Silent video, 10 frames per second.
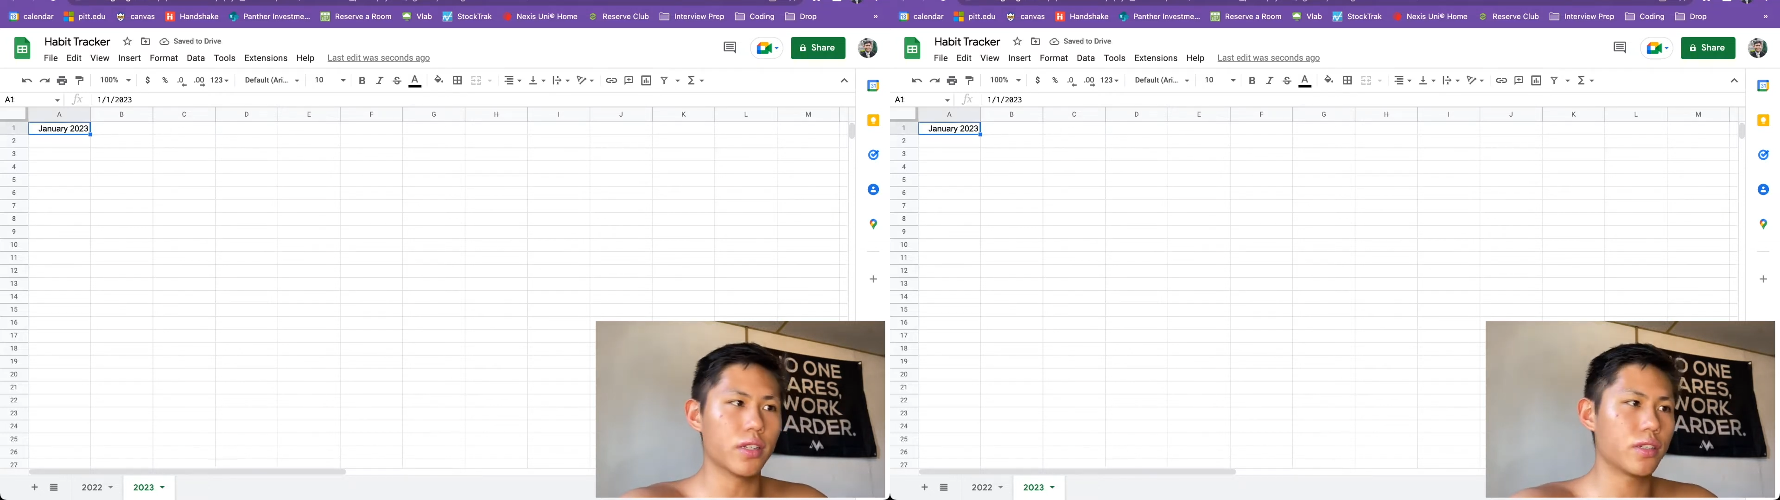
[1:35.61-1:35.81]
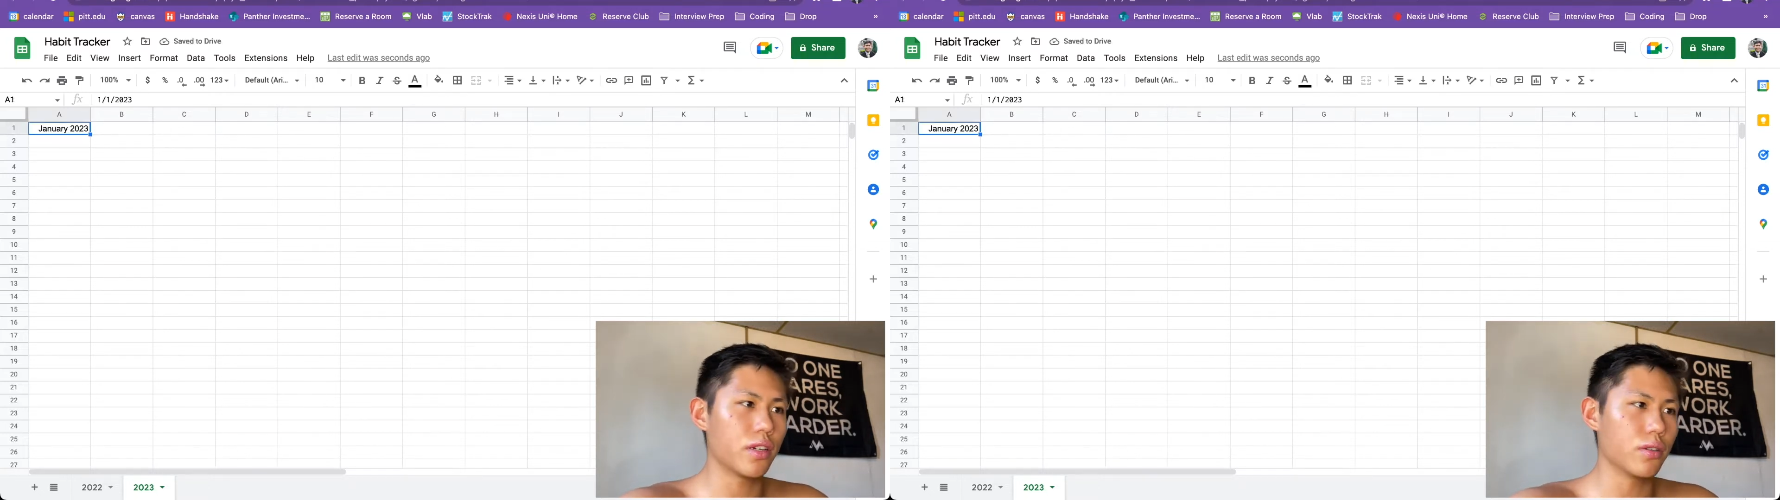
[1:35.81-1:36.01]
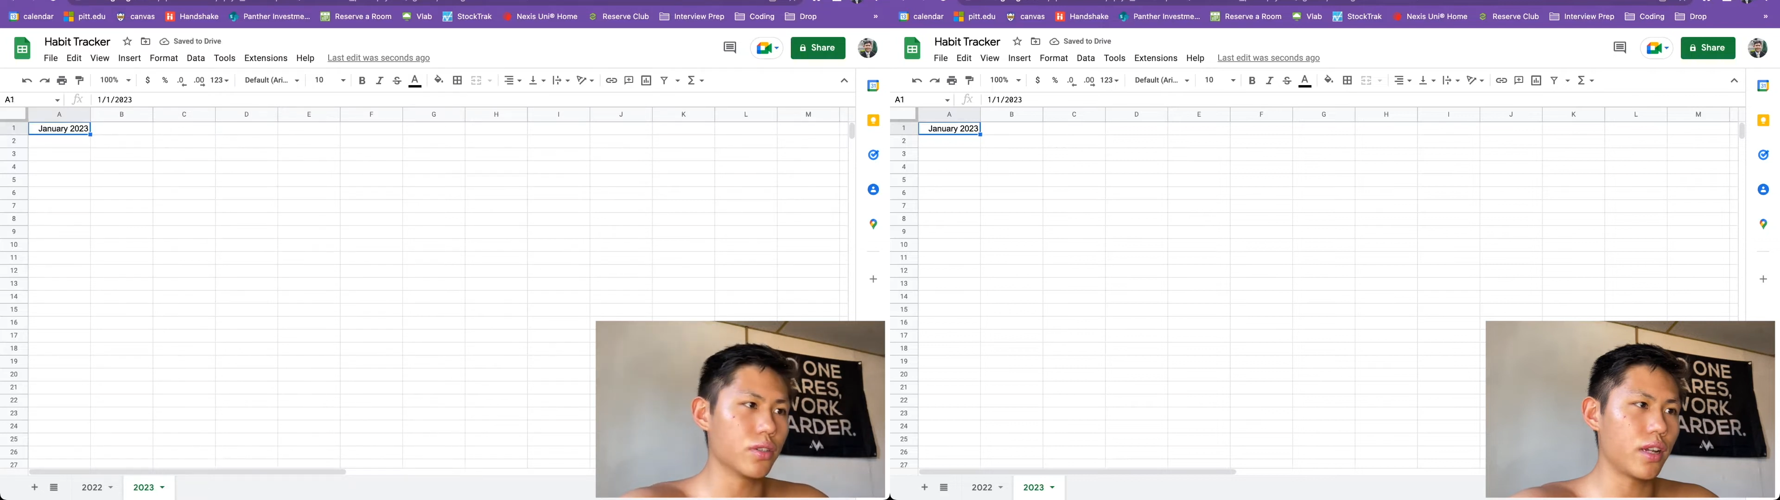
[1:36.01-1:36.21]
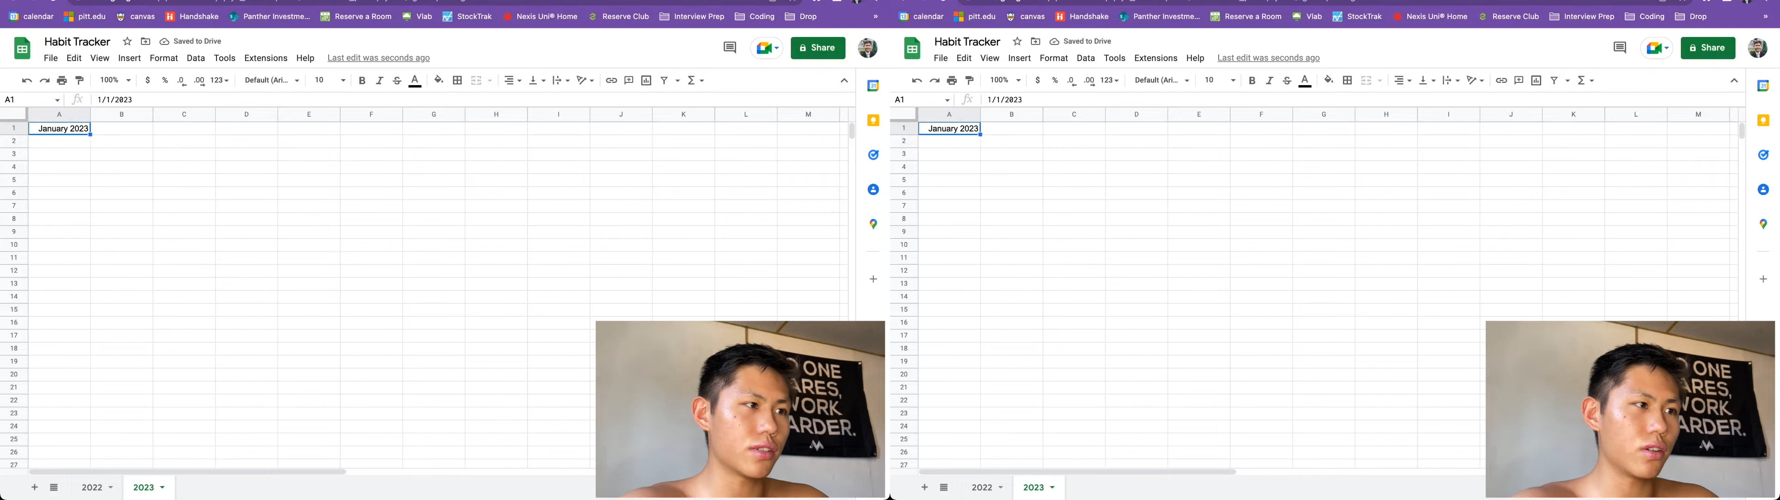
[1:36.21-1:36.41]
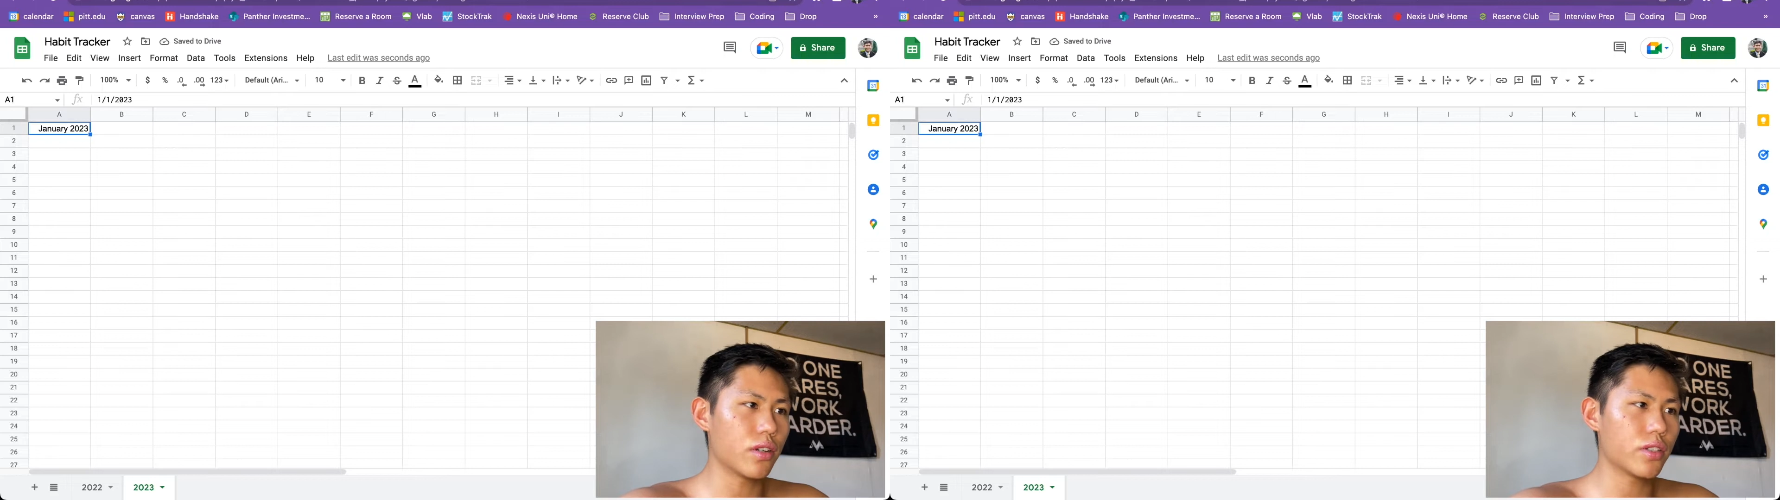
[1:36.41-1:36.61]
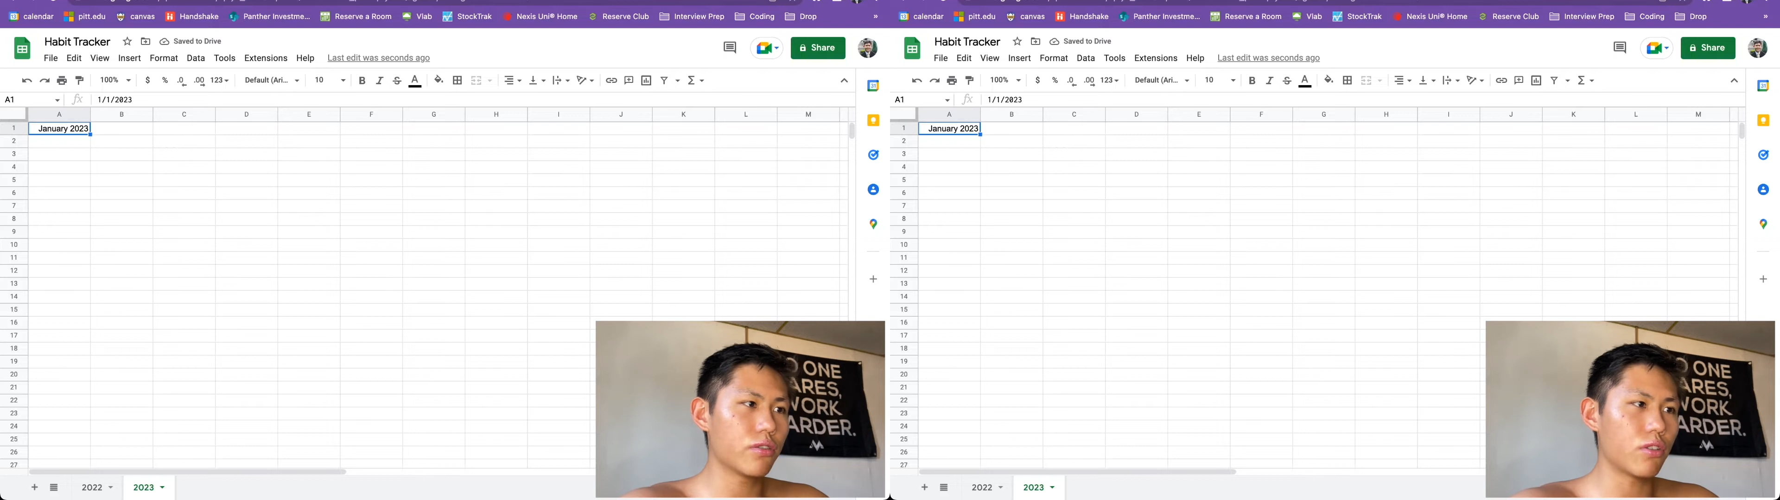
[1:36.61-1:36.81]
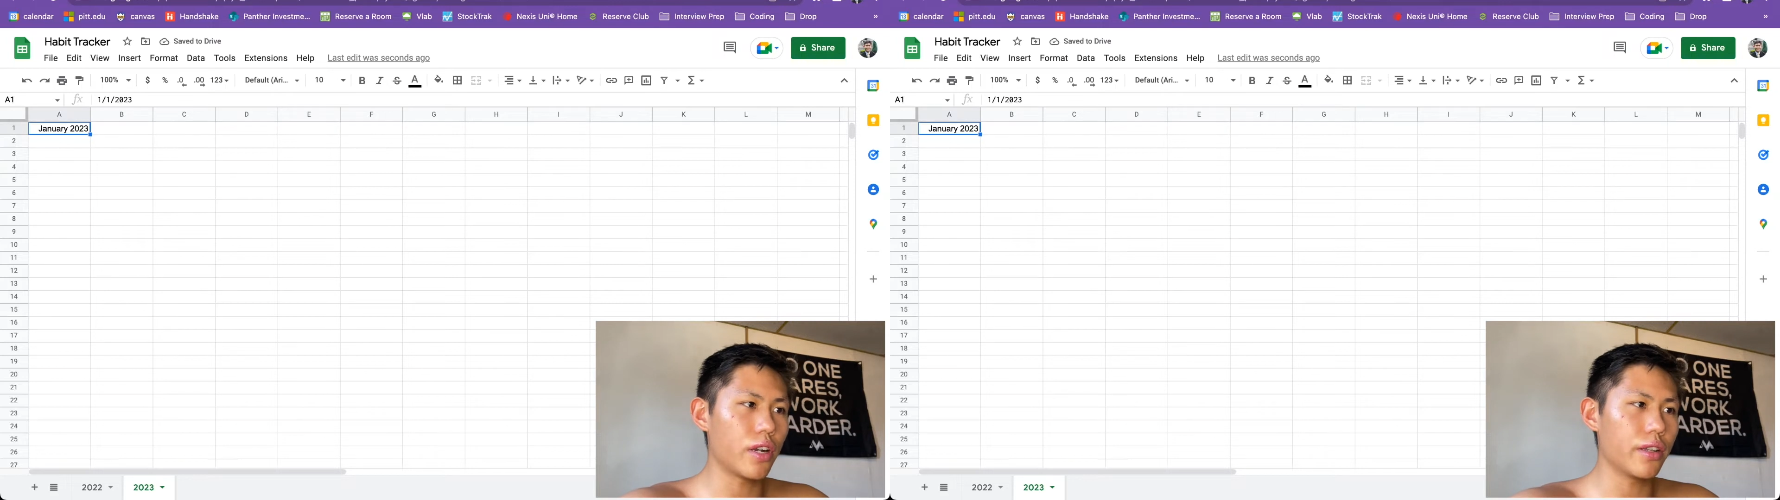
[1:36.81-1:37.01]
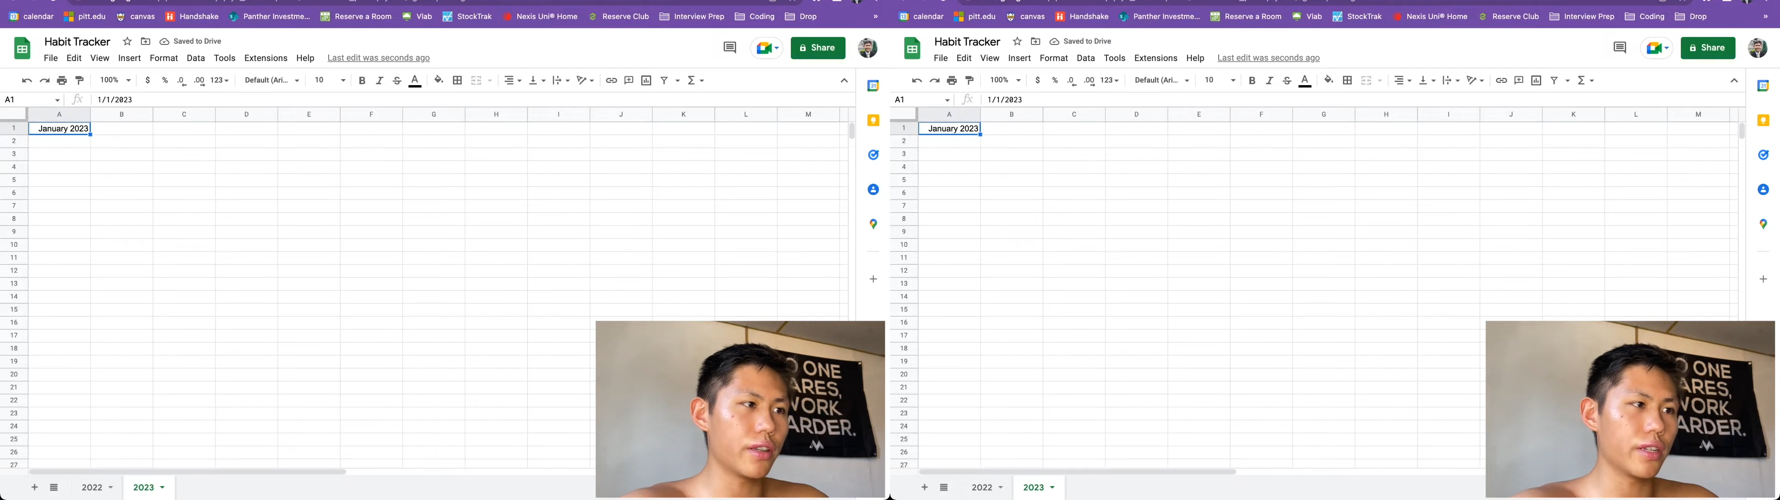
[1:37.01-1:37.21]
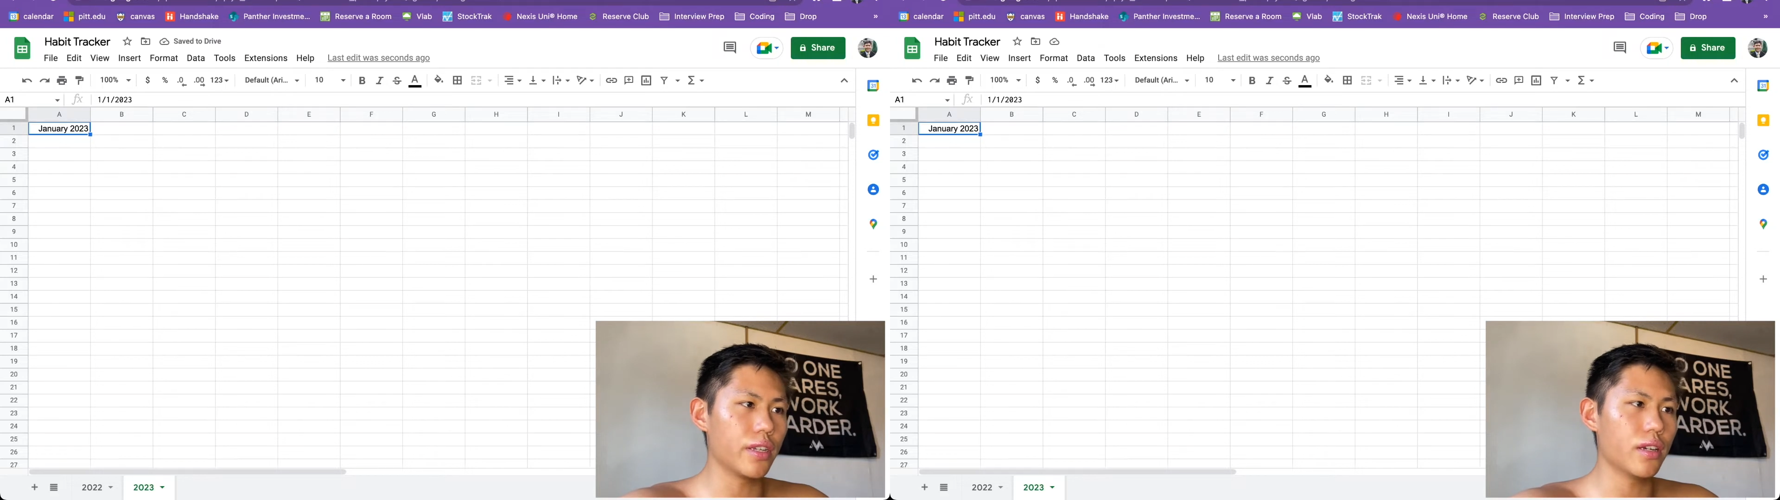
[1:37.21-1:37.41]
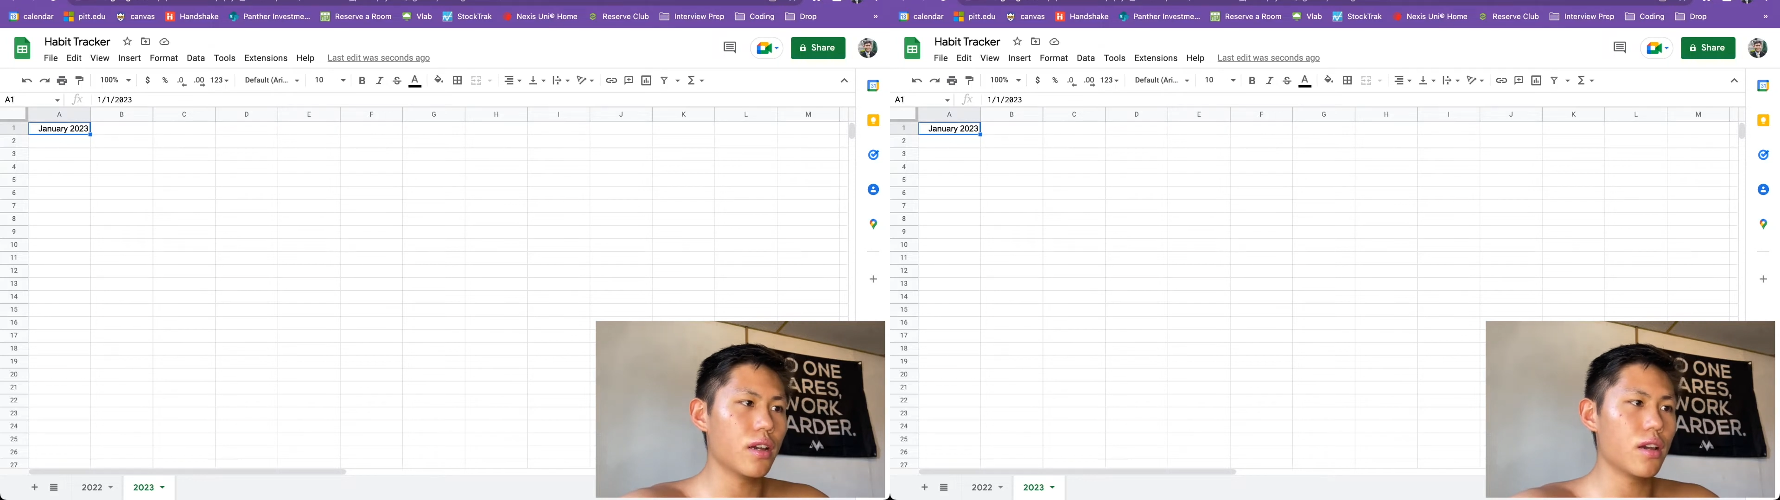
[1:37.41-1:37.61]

So as long as you write the